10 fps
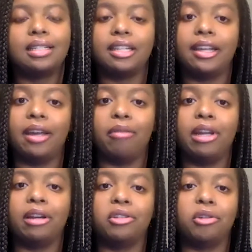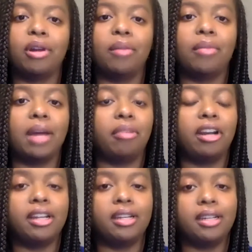Today, we are joined by
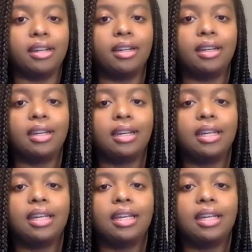Brendan Dunne.